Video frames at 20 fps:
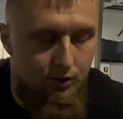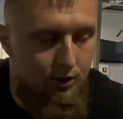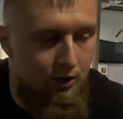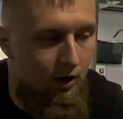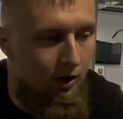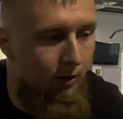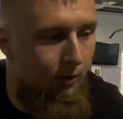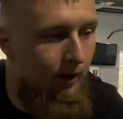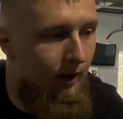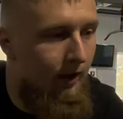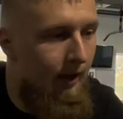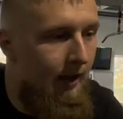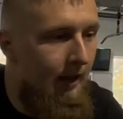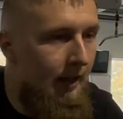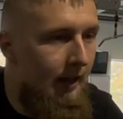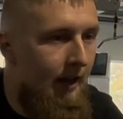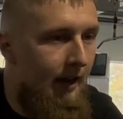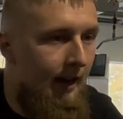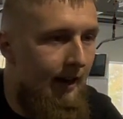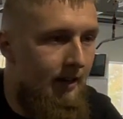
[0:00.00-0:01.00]
So
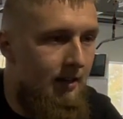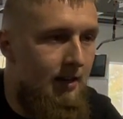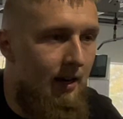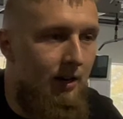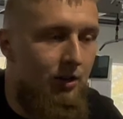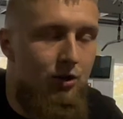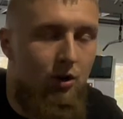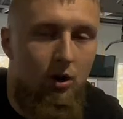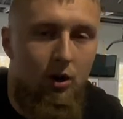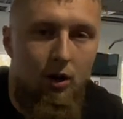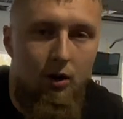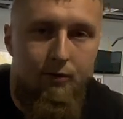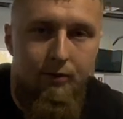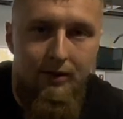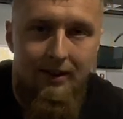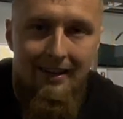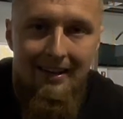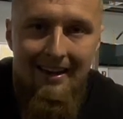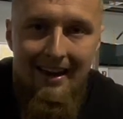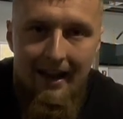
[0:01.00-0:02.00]
instead of starting off
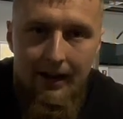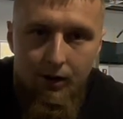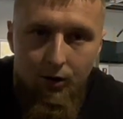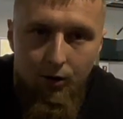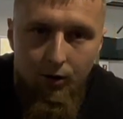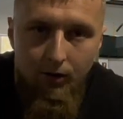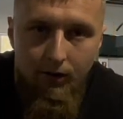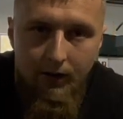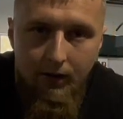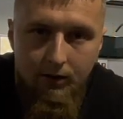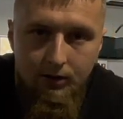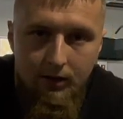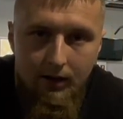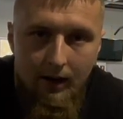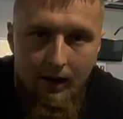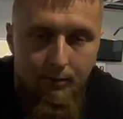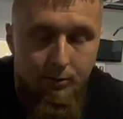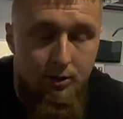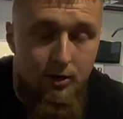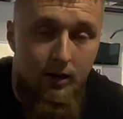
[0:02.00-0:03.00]
with a neck curl here today,
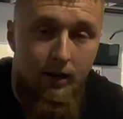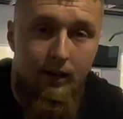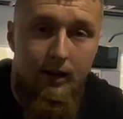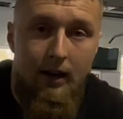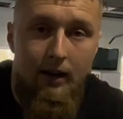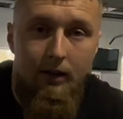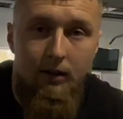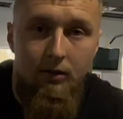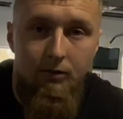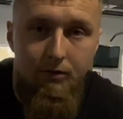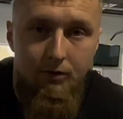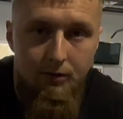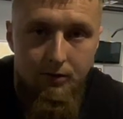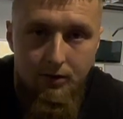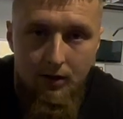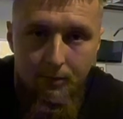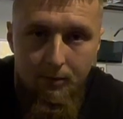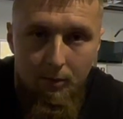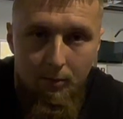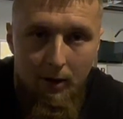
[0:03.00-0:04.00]
I'm just gonna kind of
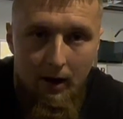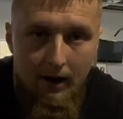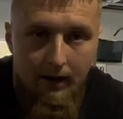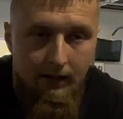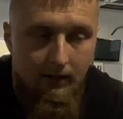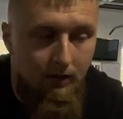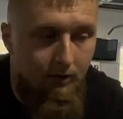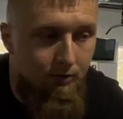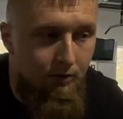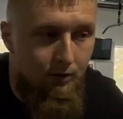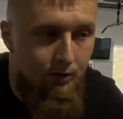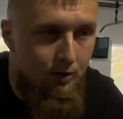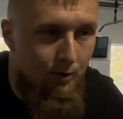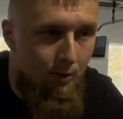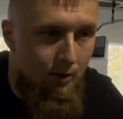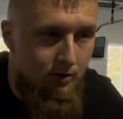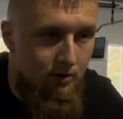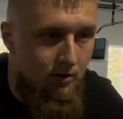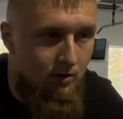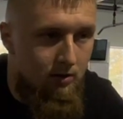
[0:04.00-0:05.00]
confuse up the body, confuse the
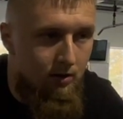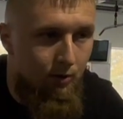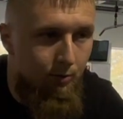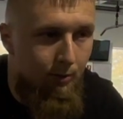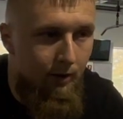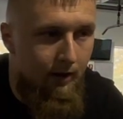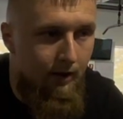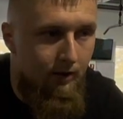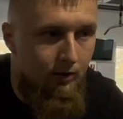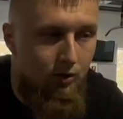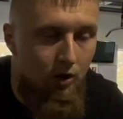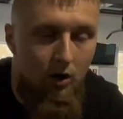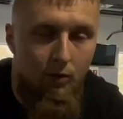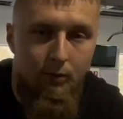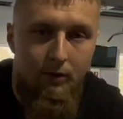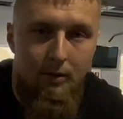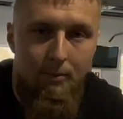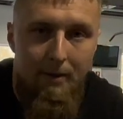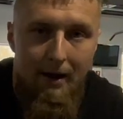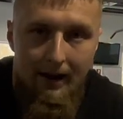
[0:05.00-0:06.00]
muscles a little bit, and start out
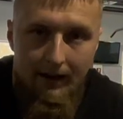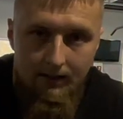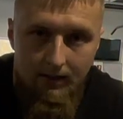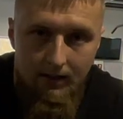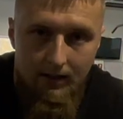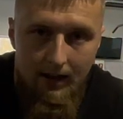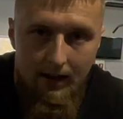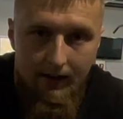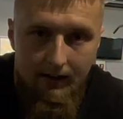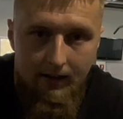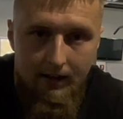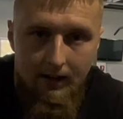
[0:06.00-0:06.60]
with the back of the neck,